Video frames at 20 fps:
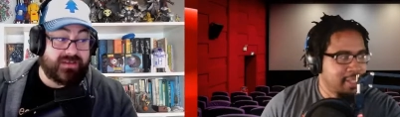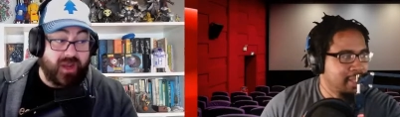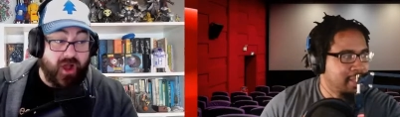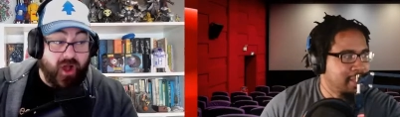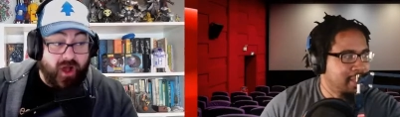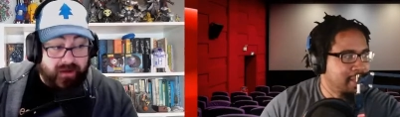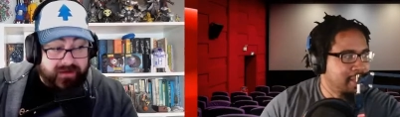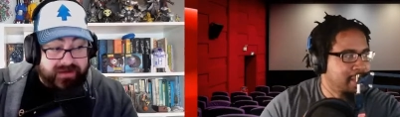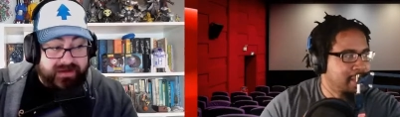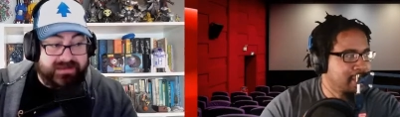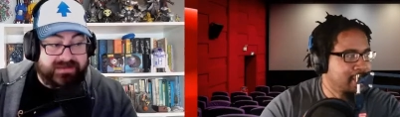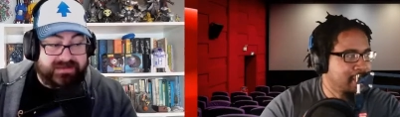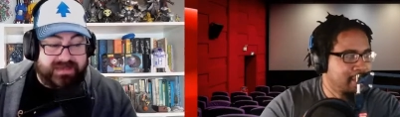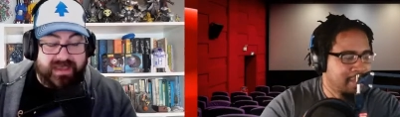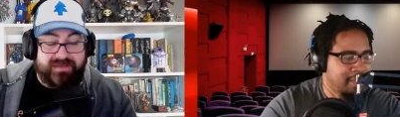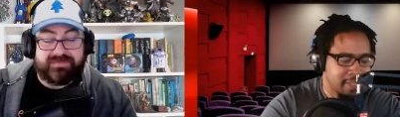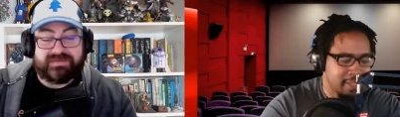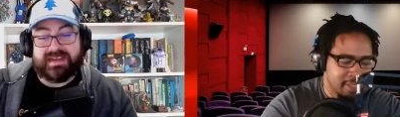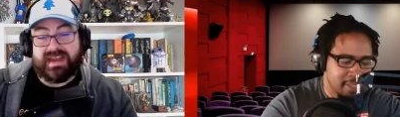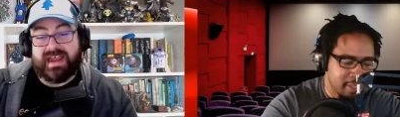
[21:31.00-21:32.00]
Speaker 1: the audience
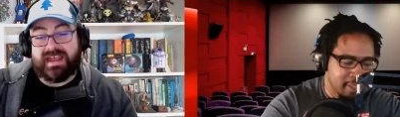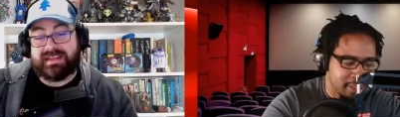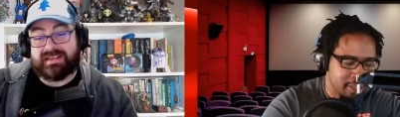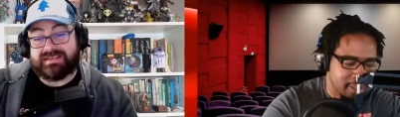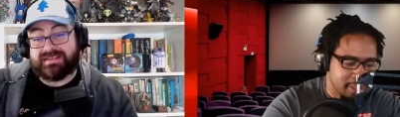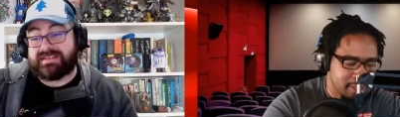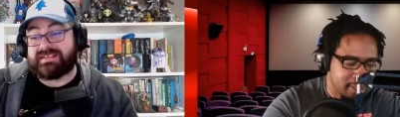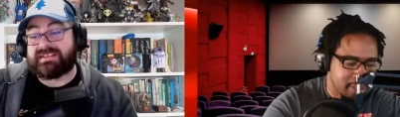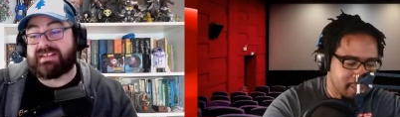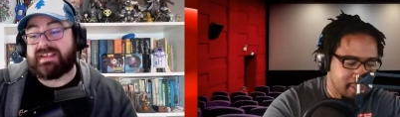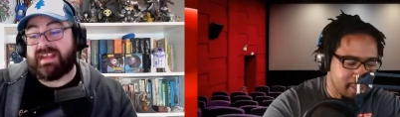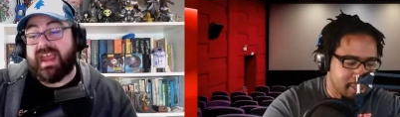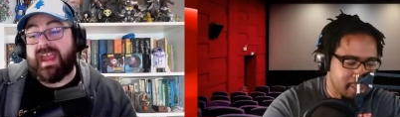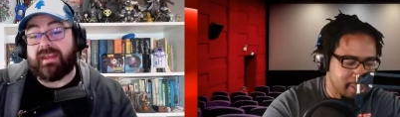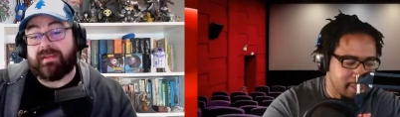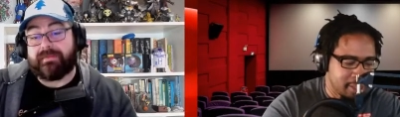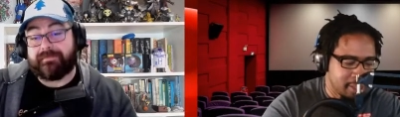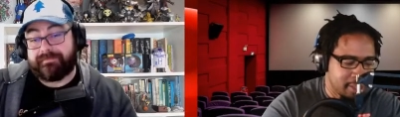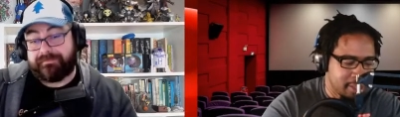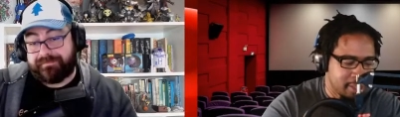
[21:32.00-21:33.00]
has it at a
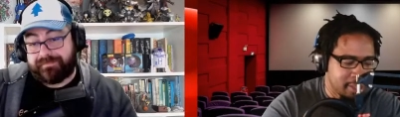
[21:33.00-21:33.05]
68.